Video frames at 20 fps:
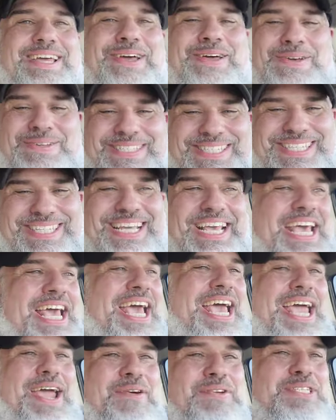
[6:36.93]

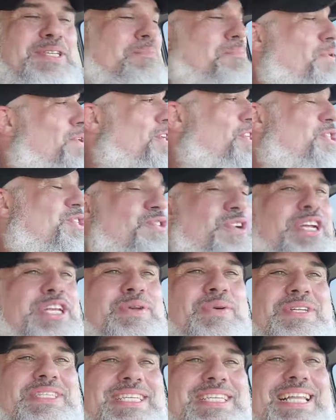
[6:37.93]
It was a pretty
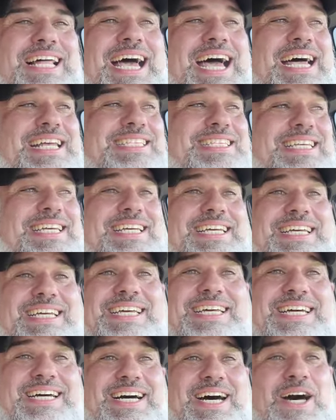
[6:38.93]
strenuous class.
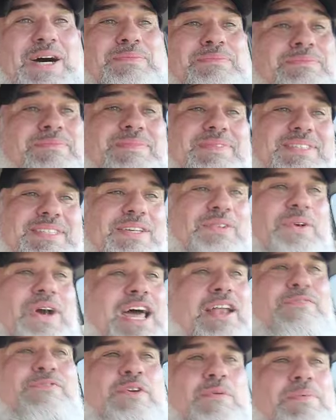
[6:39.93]
We
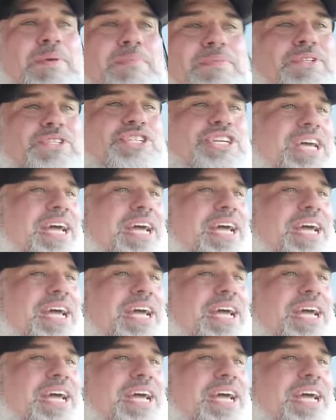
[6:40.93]
had a few people